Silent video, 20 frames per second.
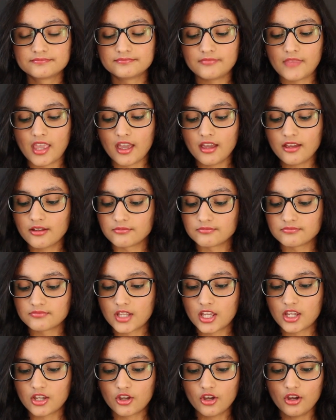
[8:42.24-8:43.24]
Yeah,
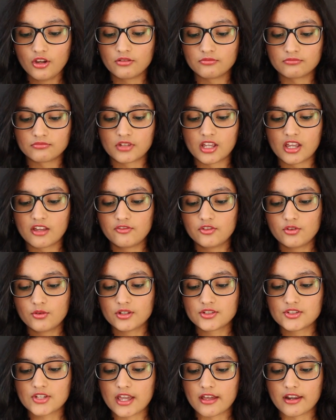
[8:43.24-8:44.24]
there you go. Gave
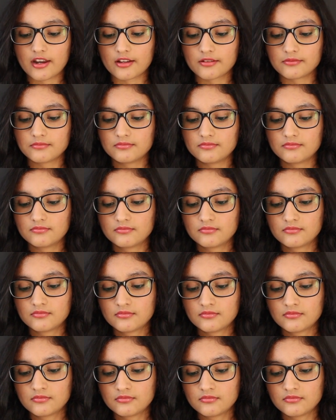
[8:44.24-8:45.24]
you a shout out.
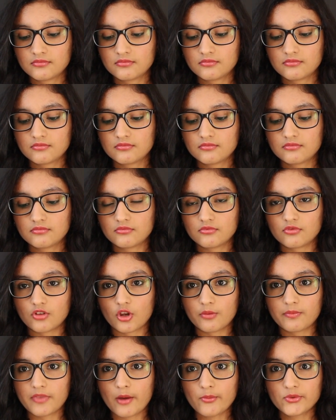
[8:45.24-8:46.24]

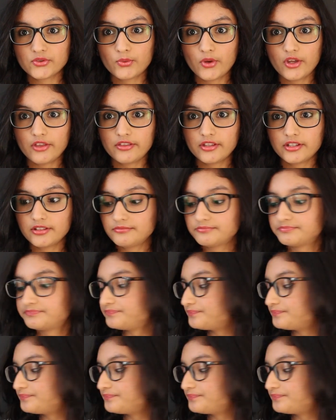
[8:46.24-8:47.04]
Hope that was worth it.